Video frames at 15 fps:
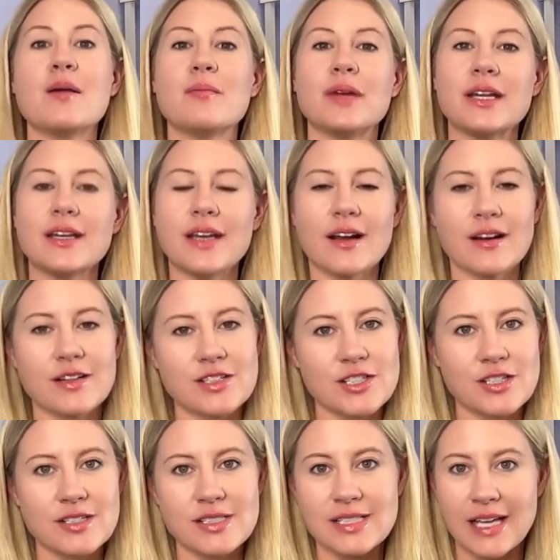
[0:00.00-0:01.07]
Meeting
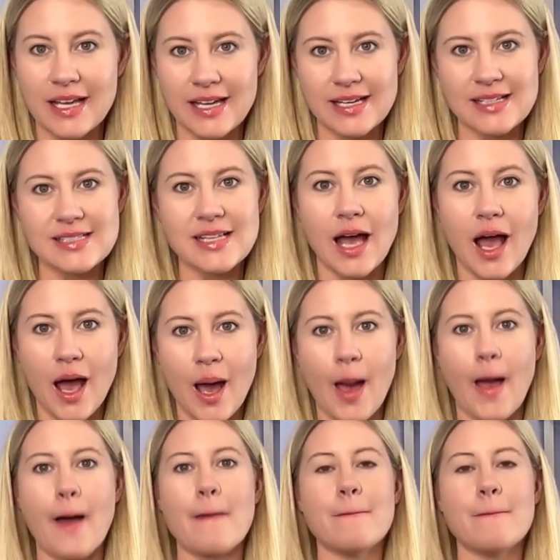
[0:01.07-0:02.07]
characters is a